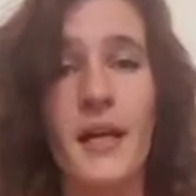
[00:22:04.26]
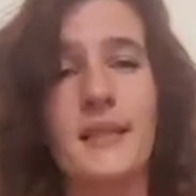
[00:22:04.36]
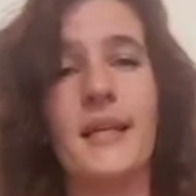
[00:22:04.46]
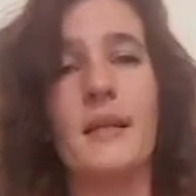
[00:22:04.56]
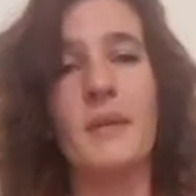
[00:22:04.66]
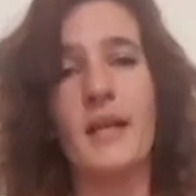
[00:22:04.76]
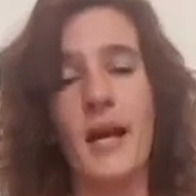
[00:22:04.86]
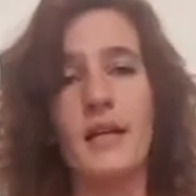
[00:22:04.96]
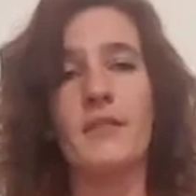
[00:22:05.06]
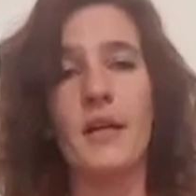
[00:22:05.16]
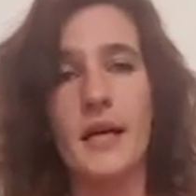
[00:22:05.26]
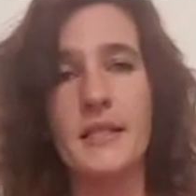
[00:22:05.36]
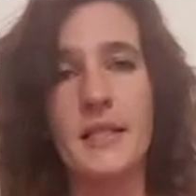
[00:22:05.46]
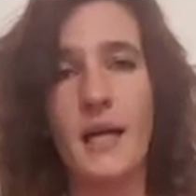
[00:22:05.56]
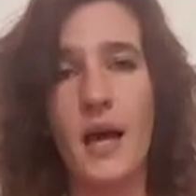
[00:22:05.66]
it's going to be kind of an
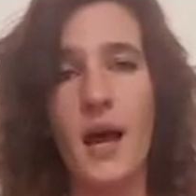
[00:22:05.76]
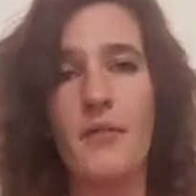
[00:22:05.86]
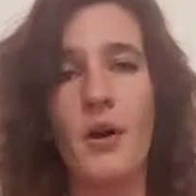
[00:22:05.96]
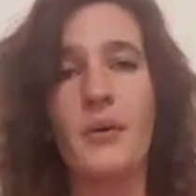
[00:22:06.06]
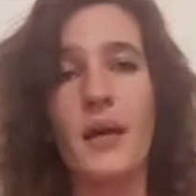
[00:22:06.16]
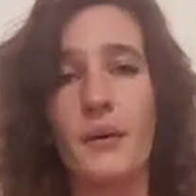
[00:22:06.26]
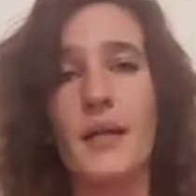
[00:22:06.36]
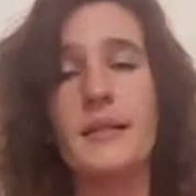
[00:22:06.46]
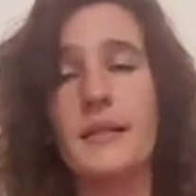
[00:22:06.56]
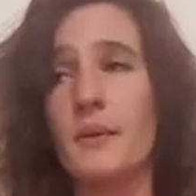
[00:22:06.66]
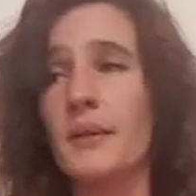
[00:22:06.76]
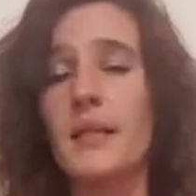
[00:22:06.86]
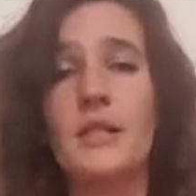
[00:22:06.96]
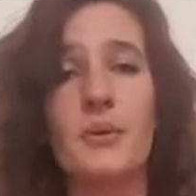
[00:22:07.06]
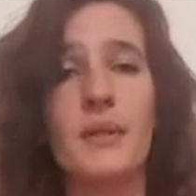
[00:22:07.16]
idea of, okay, well, let's see what
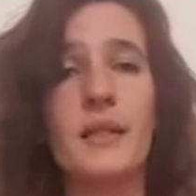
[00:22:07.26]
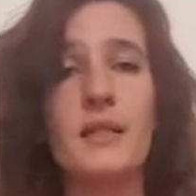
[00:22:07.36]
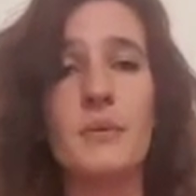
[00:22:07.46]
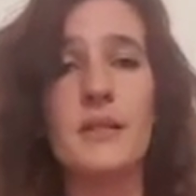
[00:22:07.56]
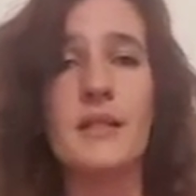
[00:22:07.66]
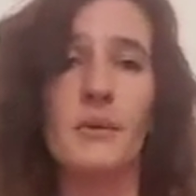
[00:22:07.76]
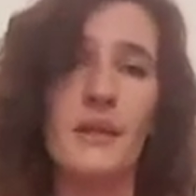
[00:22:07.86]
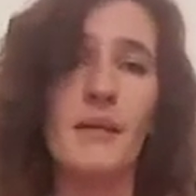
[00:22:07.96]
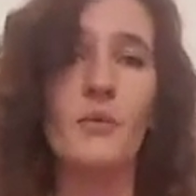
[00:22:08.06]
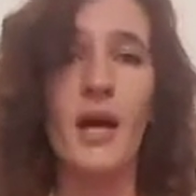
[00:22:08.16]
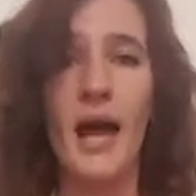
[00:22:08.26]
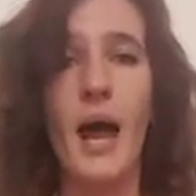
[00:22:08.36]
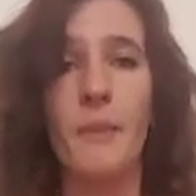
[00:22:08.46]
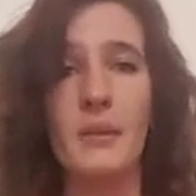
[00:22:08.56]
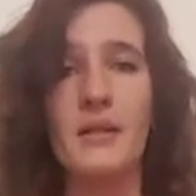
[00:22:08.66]
they do with this. Let's see what
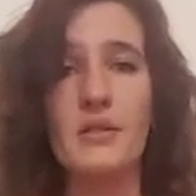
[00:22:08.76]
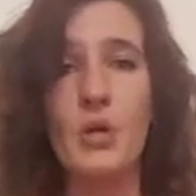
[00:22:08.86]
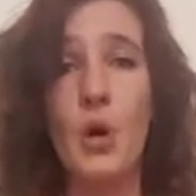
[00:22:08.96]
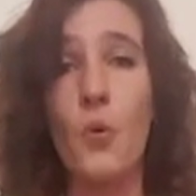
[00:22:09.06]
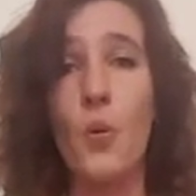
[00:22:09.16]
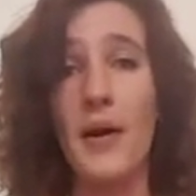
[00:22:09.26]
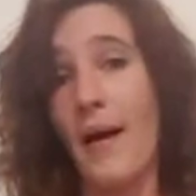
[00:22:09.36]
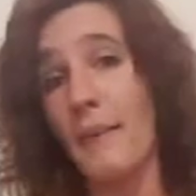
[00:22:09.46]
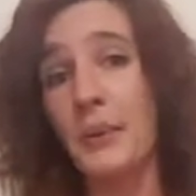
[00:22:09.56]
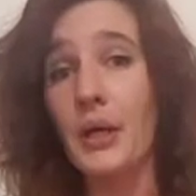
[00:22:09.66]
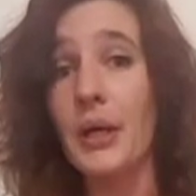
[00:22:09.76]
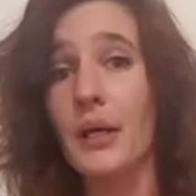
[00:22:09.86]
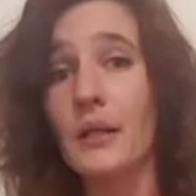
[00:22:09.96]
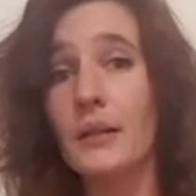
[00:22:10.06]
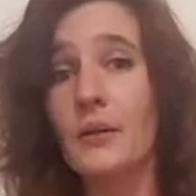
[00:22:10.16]
happens when I'm
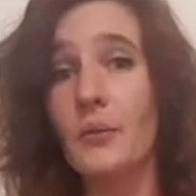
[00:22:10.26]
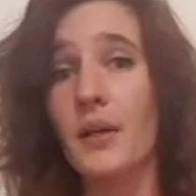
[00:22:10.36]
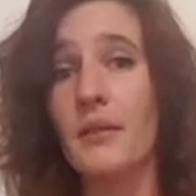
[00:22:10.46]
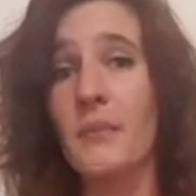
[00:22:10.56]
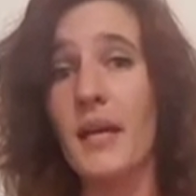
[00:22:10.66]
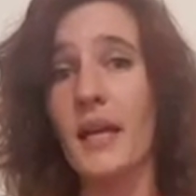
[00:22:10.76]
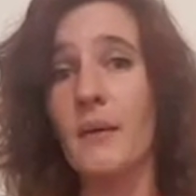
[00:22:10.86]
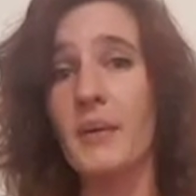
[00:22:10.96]
good with me.